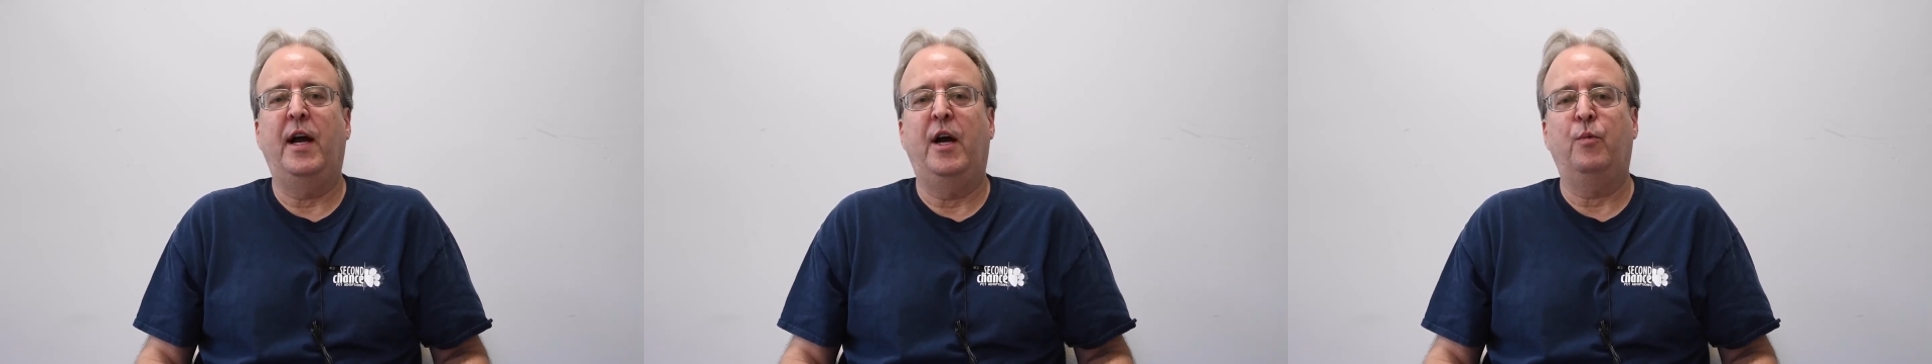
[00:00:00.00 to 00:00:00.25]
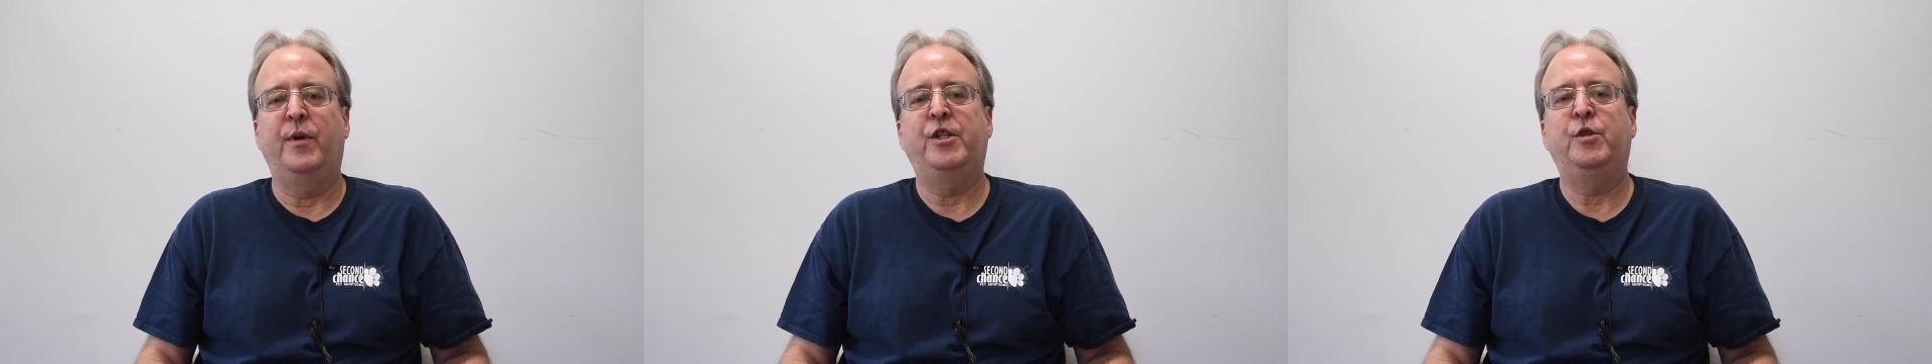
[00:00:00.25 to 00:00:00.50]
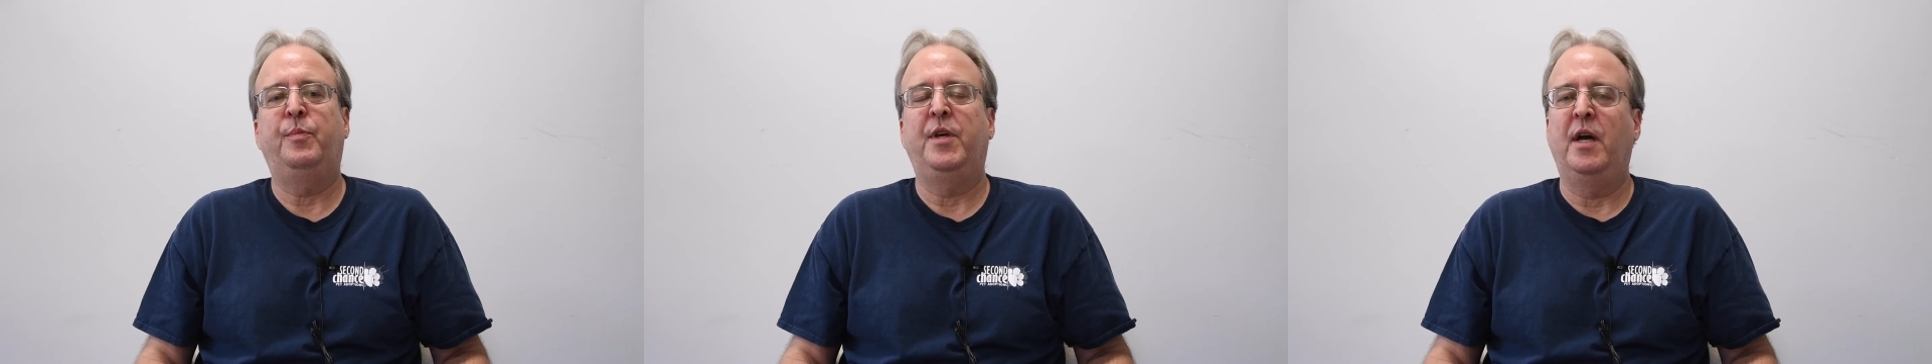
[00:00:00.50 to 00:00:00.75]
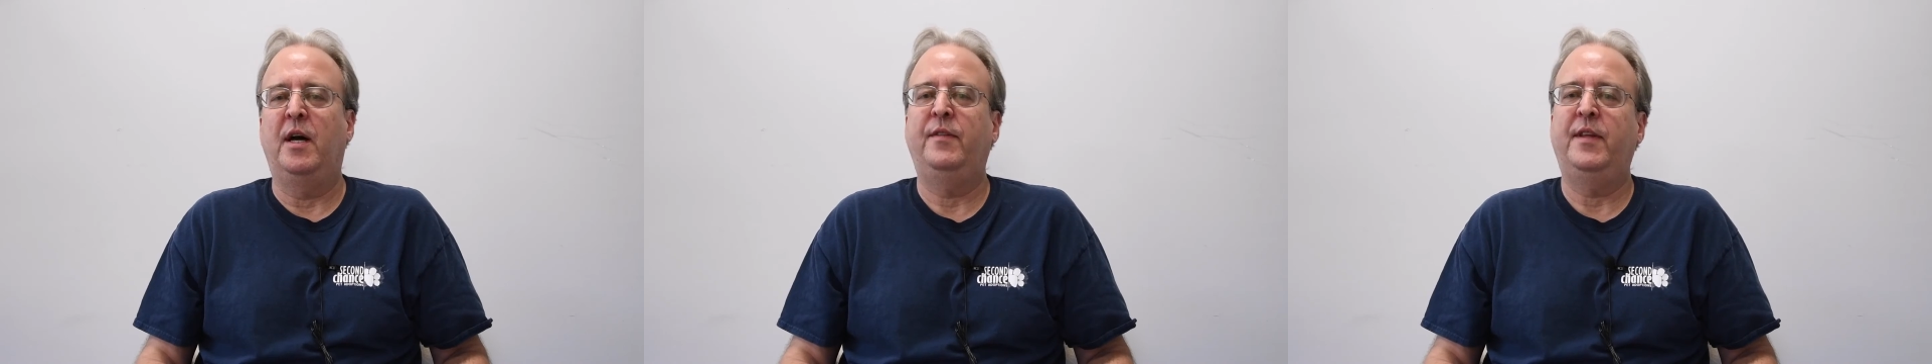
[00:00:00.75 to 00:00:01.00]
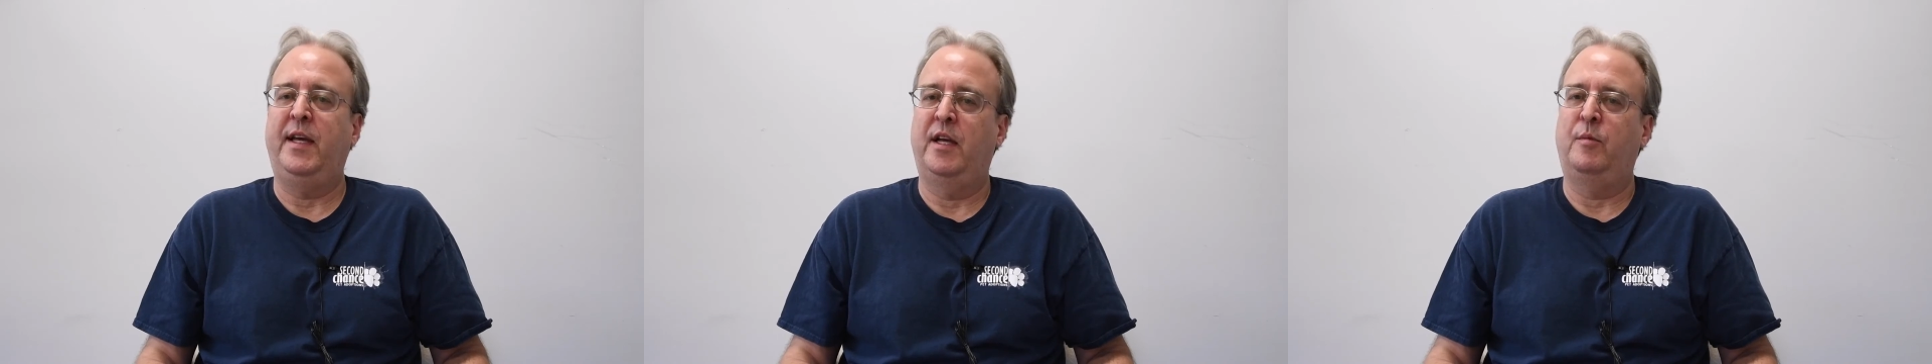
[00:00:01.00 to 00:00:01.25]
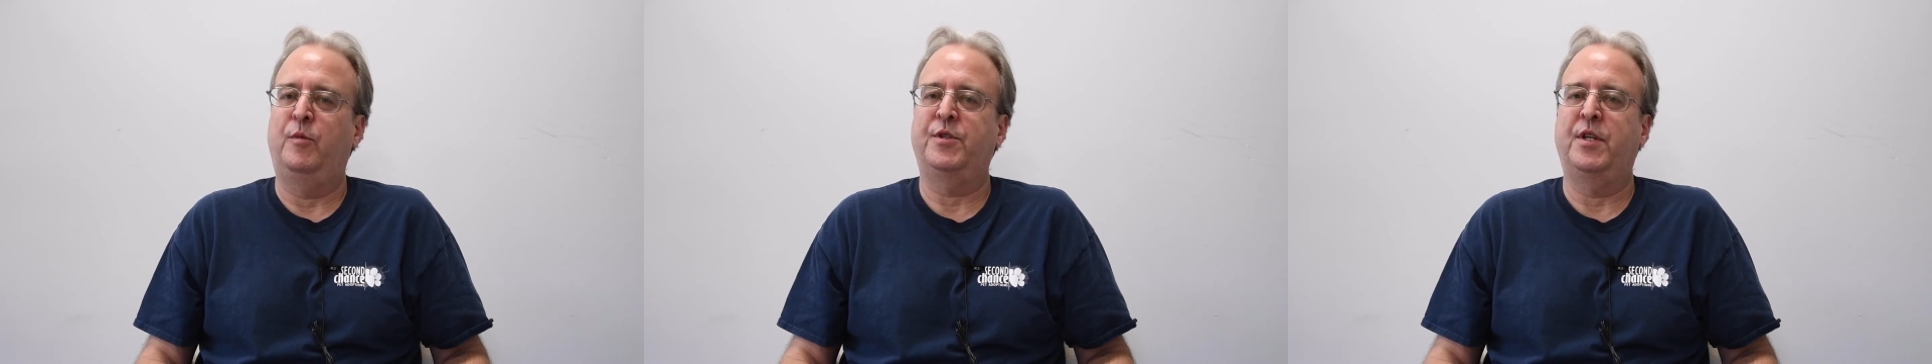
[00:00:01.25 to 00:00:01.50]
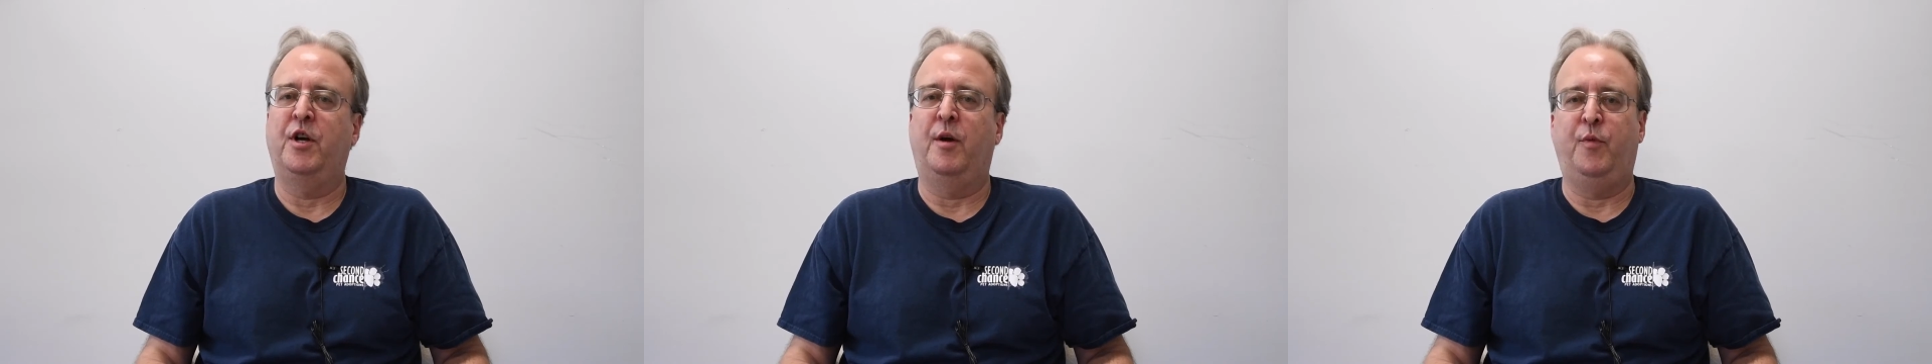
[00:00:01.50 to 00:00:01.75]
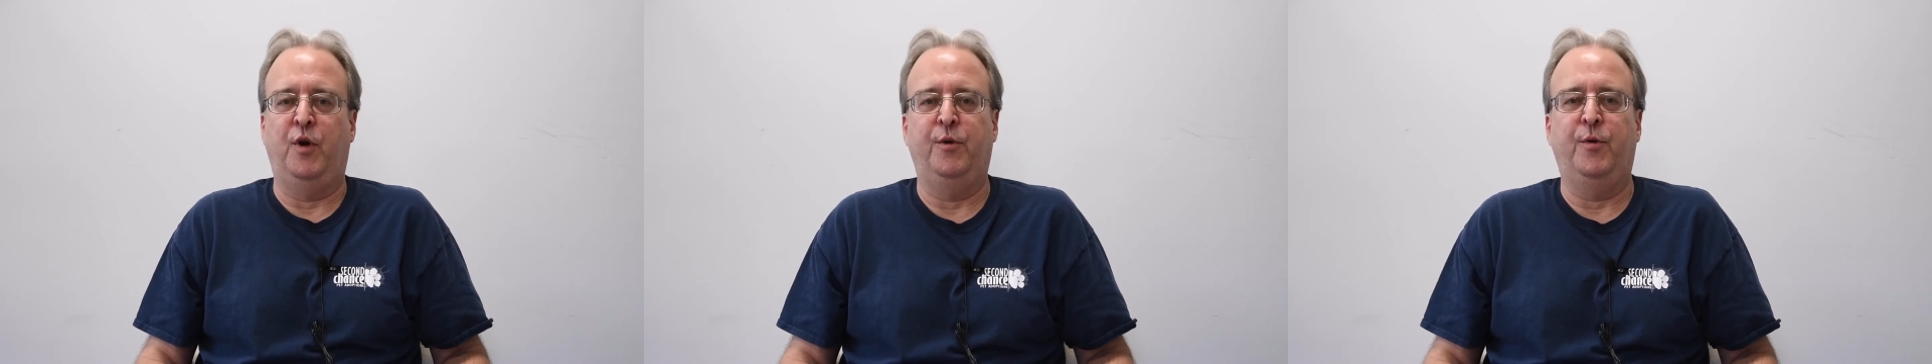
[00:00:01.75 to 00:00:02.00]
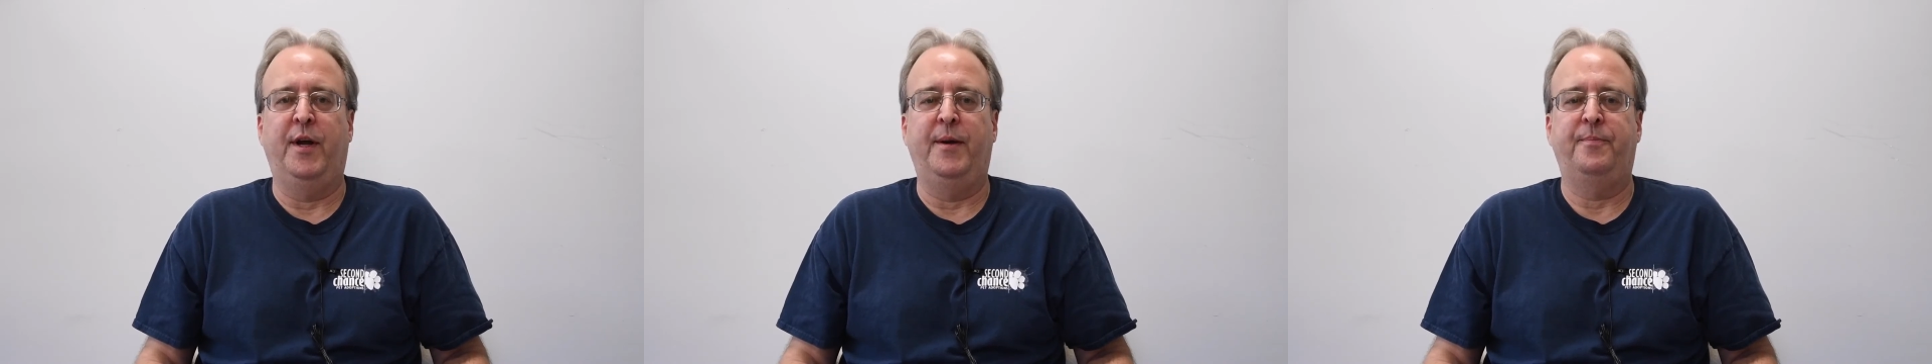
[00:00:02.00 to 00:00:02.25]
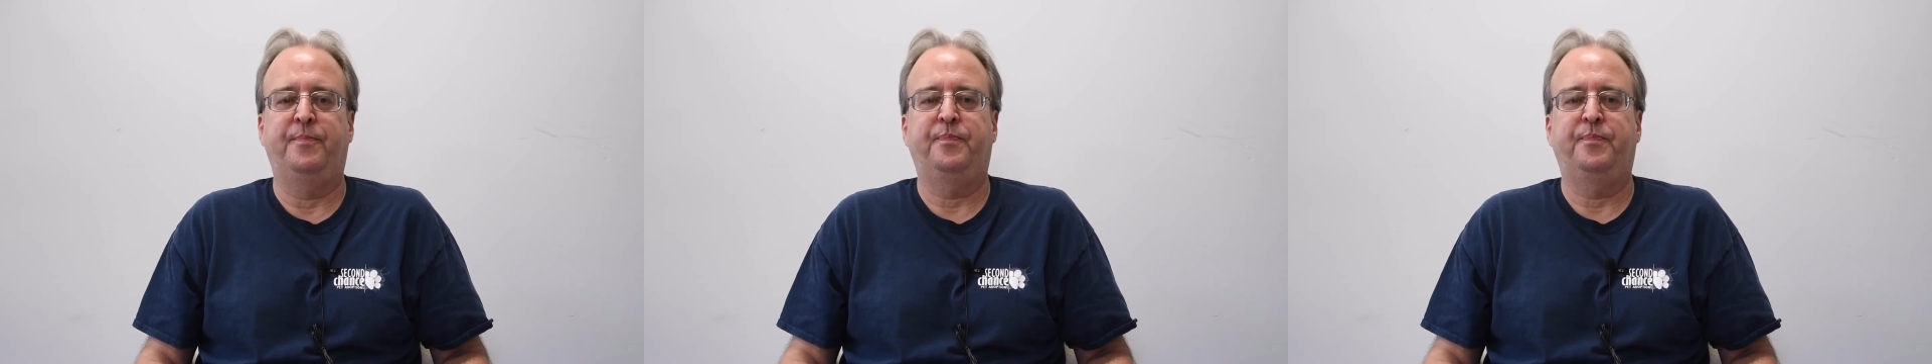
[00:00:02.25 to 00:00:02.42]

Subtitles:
outreach beyond the animals in our program.